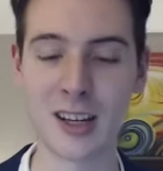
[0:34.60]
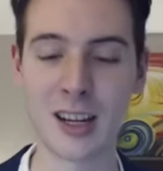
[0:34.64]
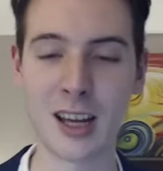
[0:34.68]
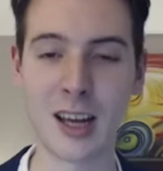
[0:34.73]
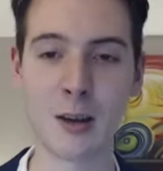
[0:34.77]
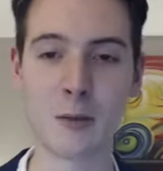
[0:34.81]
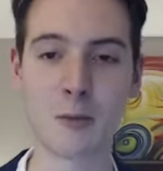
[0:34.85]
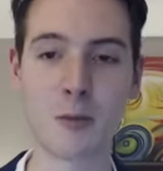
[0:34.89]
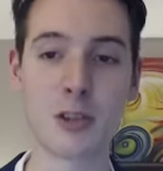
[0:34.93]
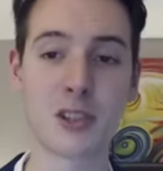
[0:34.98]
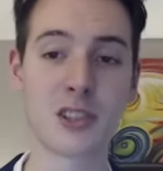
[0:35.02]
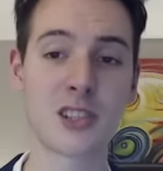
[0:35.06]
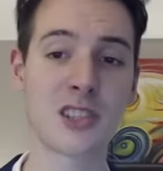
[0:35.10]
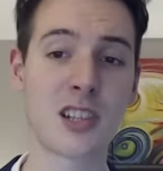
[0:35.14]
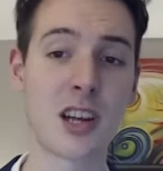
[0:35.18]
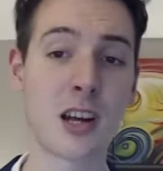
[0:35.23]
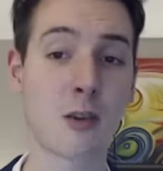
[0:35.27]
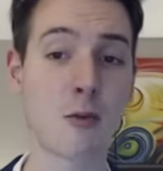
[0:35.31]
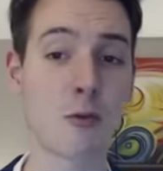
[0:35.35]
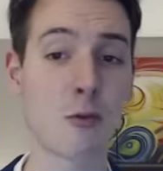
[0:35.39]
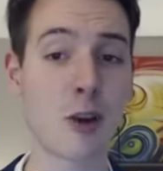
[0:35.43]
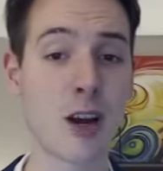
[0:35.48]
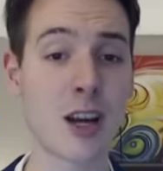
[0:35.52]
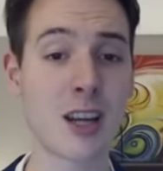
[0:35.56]
and we'll start
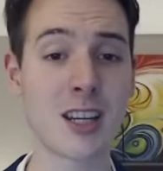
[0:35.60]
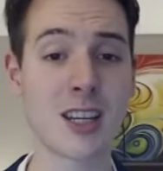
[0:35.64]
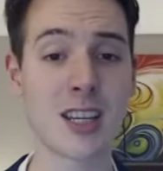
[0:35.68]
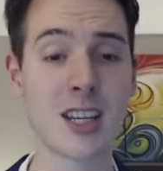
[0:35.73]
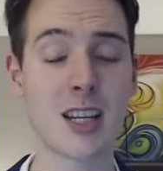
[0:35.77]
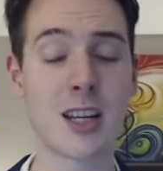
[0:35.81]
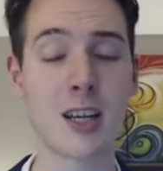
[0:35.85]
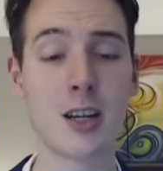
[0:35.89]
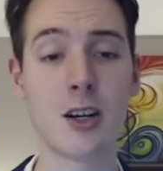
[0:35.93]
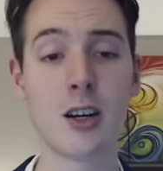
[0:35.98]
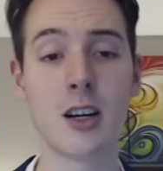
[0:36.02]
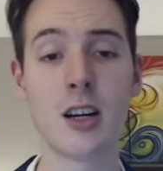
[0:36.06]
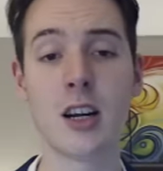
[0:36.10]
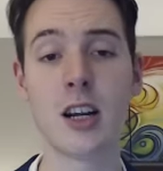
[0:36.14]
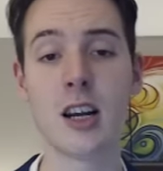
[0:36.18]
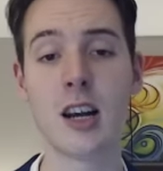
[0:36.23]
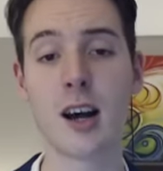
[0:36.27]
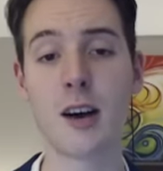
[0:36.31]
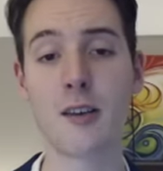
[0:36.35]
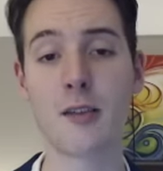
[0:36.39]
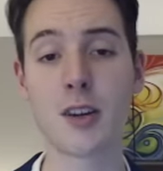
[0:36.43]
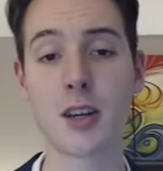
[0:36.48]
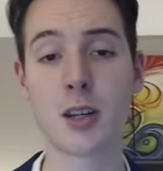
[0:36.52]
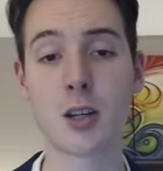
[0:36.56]
right here
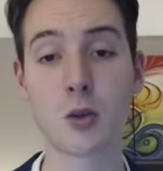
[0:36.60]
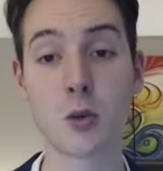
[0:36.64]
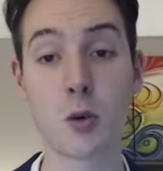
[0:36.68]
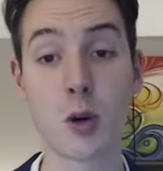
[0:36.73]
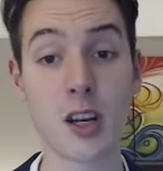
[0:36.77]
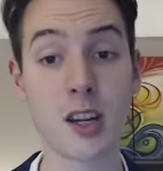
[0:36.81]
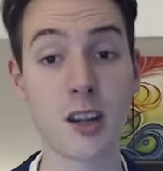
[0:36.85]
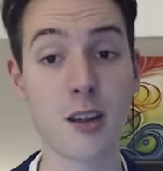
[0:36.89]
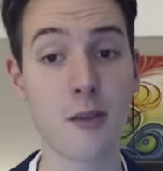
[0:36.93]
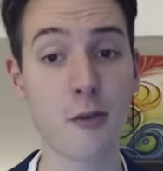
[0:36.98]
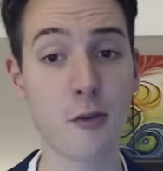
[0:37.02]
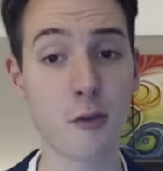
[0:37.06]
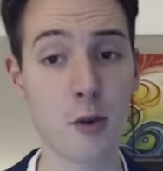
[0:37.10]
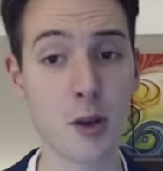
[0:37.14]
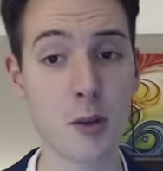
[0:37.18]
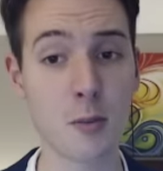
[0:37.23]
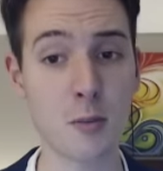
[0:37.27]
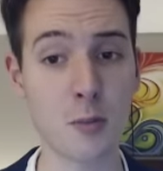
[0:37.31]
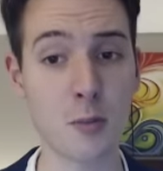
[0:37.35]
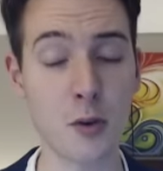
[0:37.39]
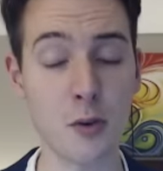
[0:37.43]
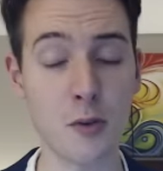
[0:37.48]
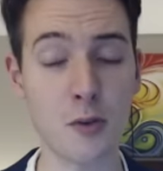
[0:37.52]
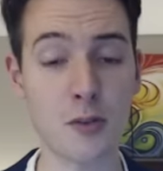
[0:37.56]
after twenty-three
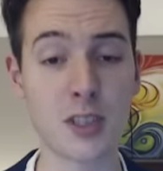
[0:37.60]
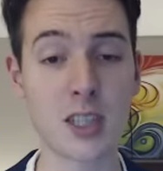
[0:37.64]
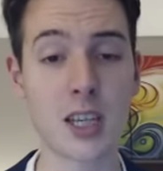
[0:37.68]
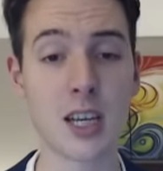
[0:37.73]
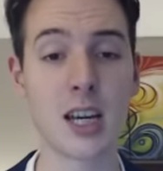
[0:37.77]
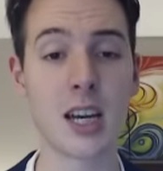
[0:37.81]
moves.